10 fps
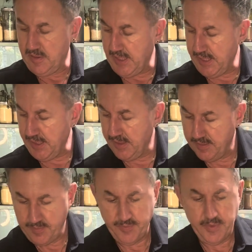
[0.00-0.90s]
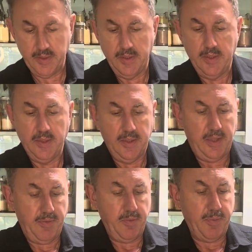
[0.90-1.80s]
a
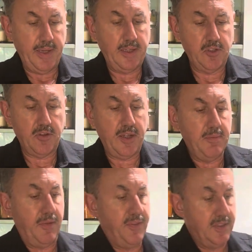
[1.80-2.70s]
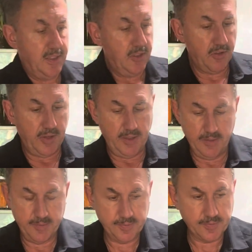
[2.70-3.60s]
lovely baking tray, muffin tin tray.
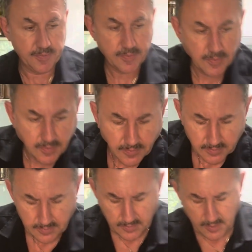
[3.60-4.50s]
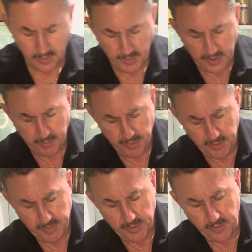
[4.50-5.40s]
We're going to put a
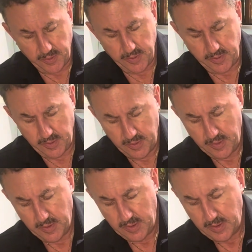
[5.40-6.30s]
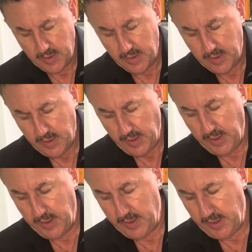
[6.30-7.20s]
little bit of oil
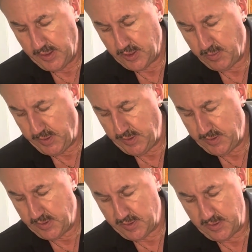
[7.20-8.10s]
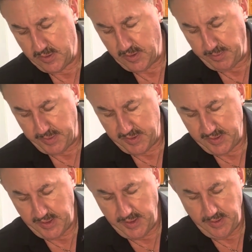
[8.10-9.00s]
in each one just to stop it
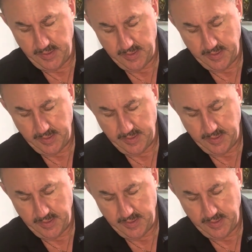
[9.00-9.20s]
sticking.